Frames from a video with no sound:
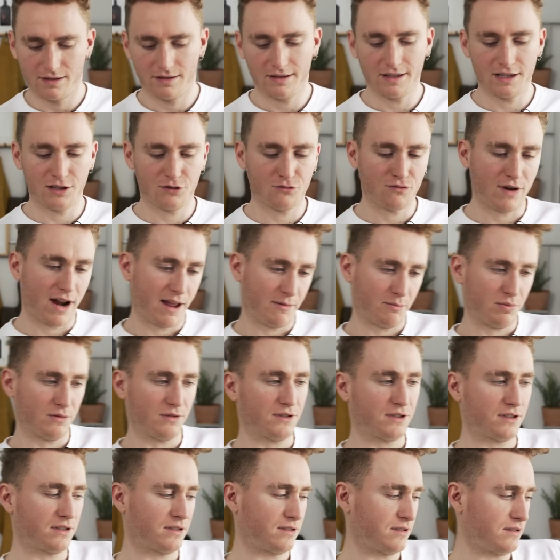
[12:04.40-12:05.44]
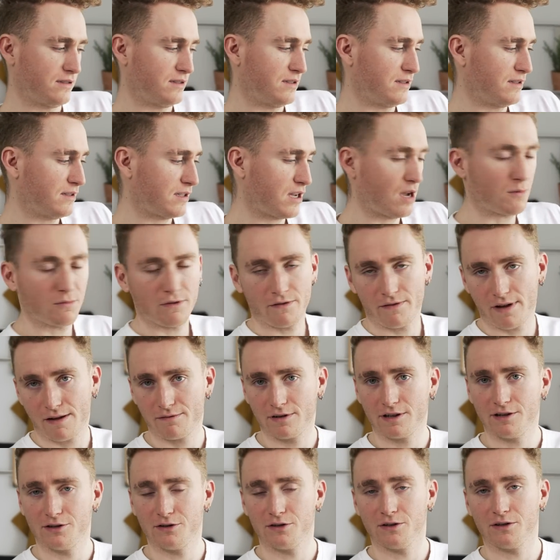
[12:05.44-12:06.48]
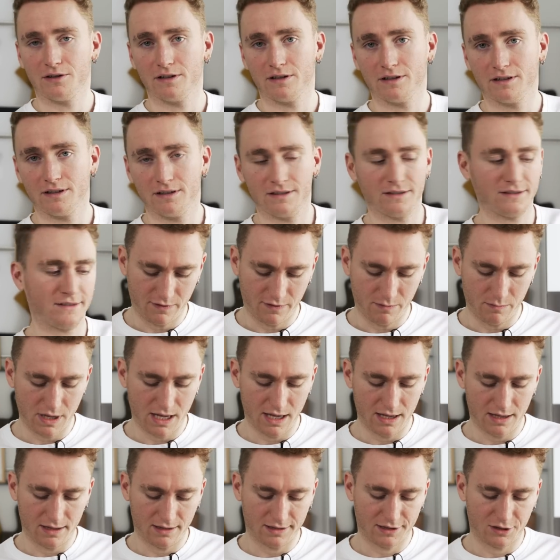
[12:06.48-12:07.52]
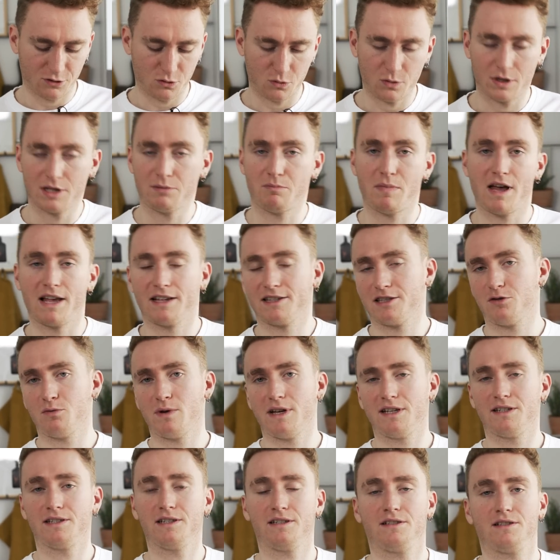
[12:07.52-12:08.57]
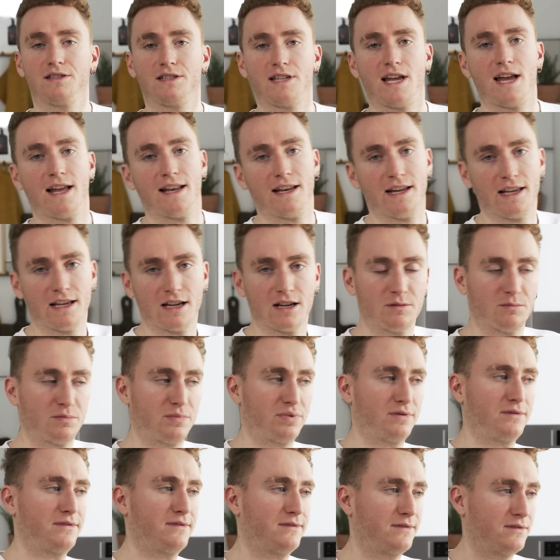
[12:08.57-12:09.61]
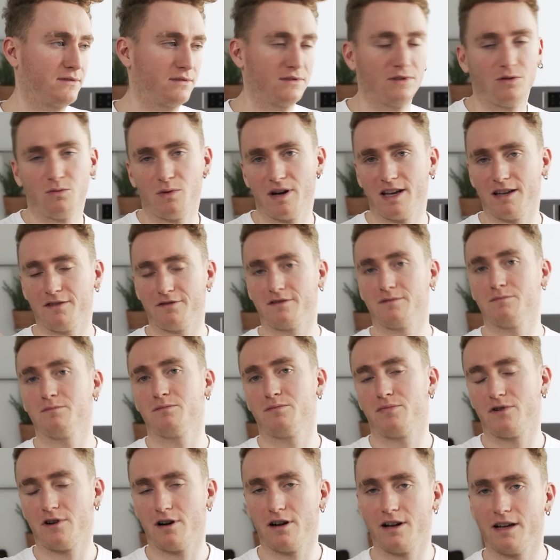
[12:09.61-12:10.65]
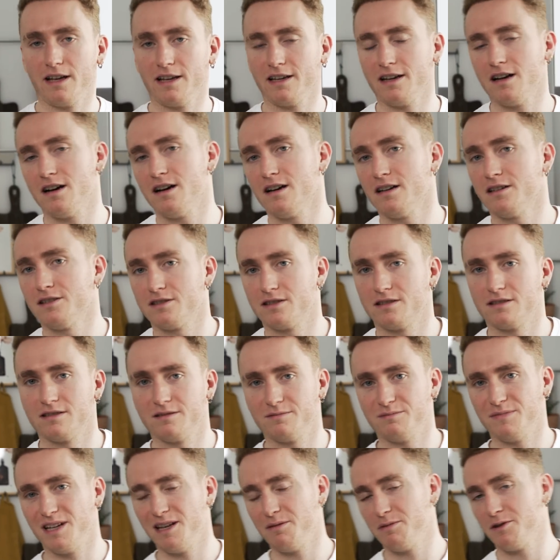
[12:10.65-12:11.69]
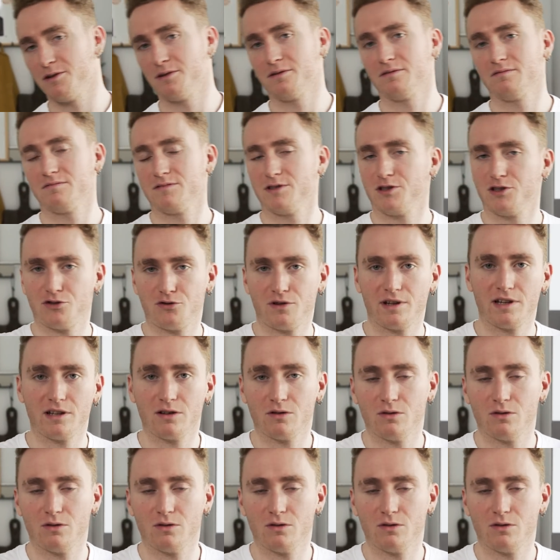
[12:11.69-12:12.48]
These wrappers come with every doner. For me, it's always best to eat it standing up, away from prying eyes, maybe on the street